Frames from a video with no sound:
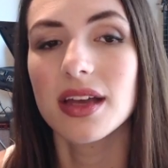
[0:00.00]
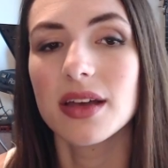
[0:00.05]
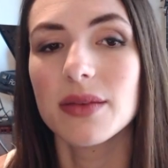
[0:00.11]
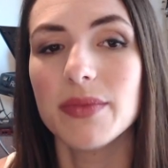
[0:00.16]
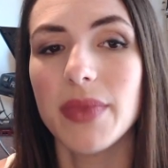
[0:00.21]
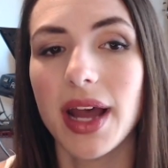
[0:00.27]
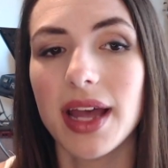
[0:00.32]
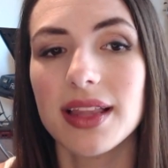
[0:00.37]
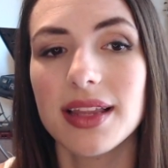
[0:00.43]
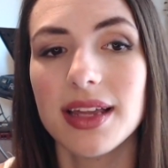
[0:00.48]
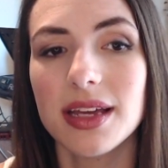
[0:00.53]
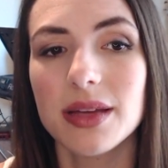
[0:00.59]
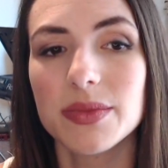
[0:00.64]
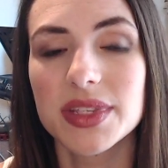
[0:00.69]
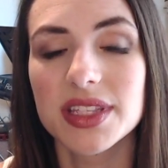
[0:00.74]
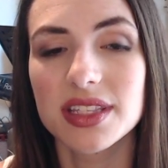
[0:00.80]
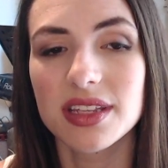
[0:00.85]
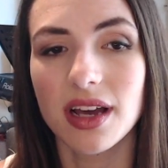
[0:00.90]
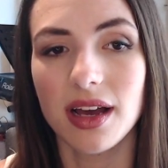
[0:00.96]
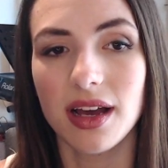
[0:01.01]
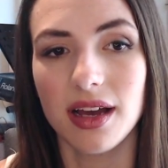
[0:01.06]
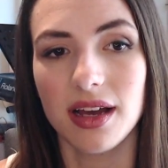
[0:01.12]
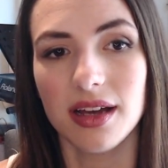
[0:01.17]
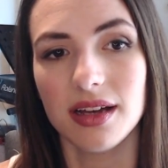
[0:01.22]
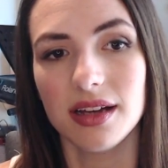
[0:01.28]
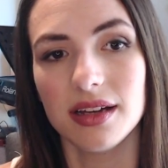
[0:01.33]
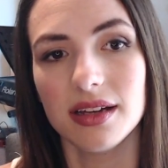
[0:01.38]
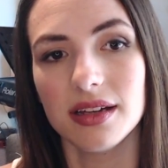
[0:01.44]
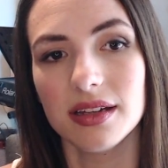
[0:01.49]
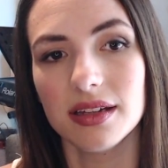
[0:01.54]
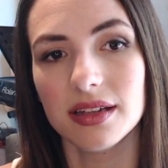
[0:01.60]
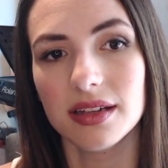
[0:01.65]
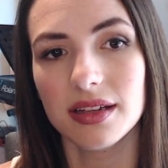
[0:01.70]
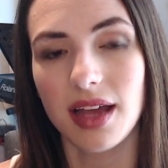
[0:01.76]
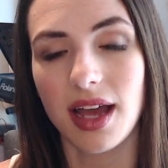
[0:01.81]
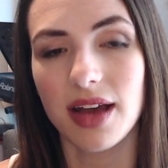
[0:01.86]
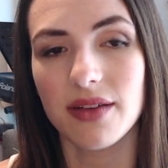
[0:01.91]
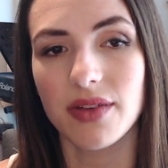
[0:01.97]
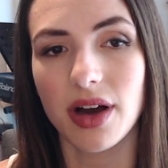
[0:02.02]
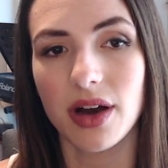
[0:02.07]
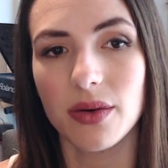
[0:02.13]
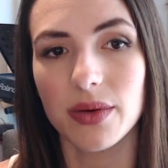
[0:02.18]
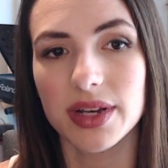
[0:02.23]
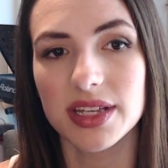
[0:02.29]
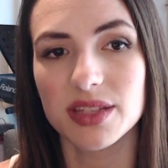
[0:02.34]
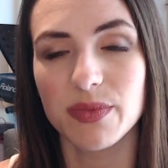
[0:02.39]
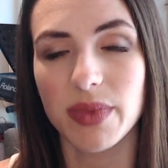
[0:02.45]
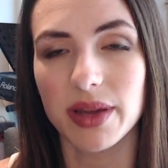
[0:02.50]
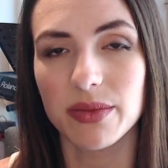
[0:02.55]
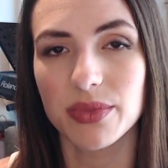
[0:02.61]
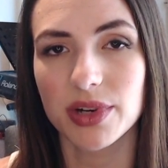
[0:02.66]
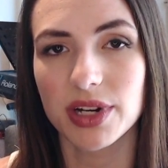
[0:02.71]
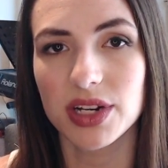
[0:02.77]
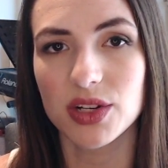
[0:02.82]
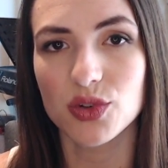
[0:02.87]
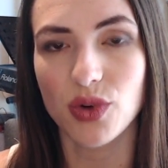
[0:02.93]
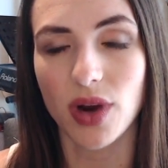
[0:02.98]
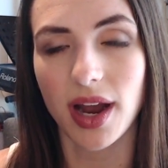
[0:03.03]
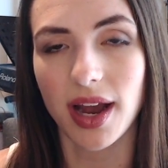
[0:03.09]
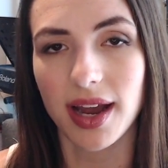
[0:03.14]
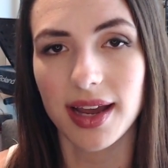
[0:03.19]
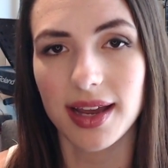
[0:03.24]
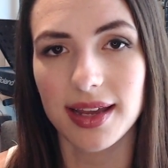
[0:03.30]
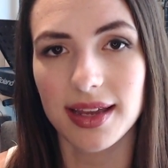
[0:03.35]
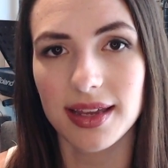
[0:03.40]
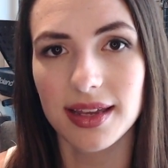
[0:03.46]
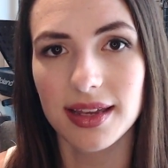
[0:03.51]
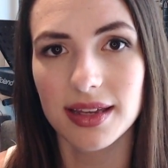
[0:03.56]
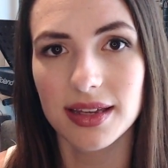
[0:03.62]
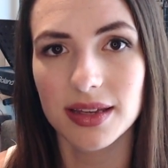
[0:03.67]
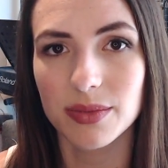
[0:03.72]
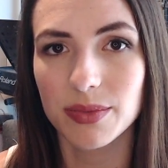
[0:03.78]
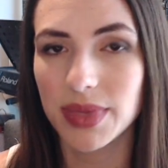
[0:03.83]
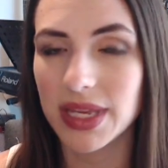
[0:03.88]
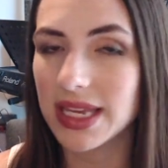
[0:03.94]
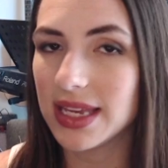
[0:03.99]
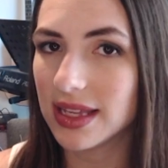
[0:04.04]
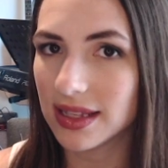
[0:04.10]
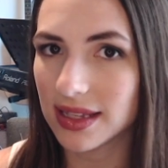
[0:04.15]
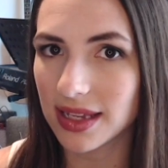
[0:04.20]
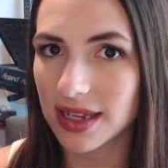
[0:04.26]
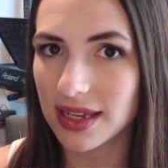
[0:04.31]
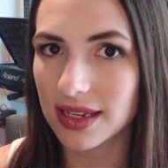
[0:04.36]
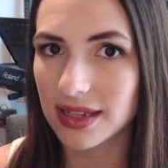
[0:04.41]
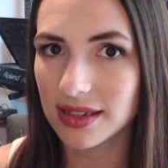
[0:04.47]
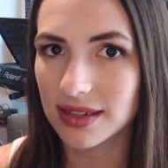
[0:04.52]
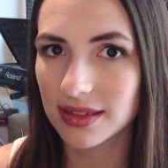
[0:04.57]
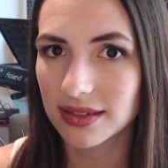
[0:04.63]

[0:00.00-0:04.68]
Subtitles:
My lips have always been pretty dry, peely,